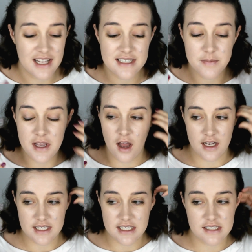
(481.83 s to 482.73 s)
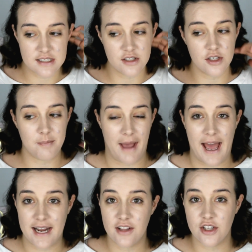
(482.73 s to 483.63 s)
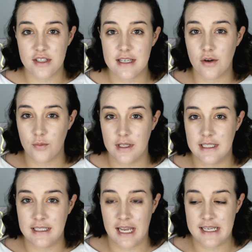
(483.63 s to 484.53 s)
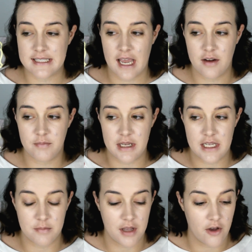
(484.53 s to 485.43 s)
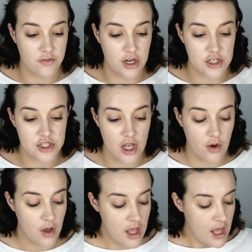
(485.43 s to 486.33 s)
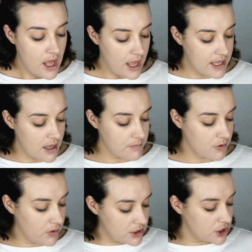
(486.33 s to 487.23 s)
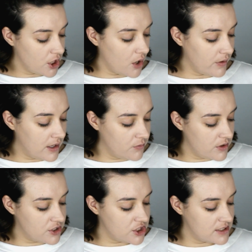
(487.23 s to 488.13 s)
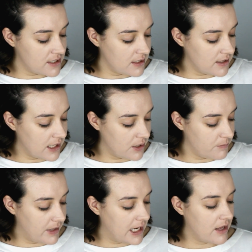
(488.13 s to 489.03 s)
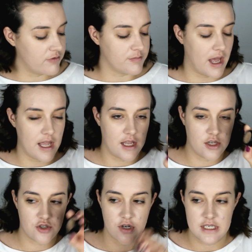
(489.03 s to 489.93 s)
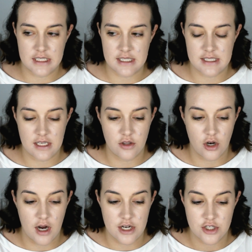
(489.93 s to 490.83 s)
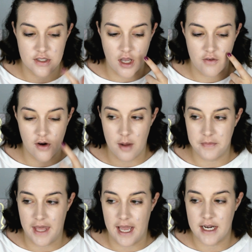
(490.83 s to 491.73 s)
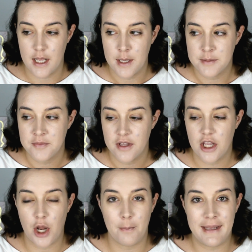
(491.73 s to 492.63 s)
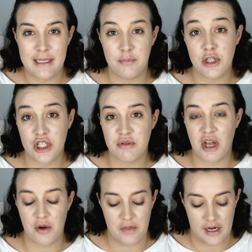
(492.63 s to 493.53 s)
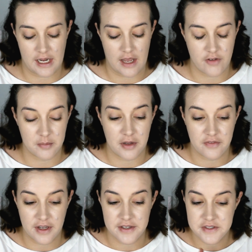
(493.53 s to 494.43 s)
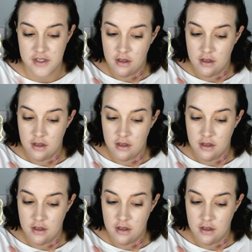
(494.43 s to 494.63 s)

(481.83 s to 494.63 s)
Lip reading: And to be honest, it doesn't look bad. It looks like a really nice kind of medium coverage. So I am going to go in with just a little bit of my Catrice concealer and just cover up that, you know, mini Pluto that I have on my face.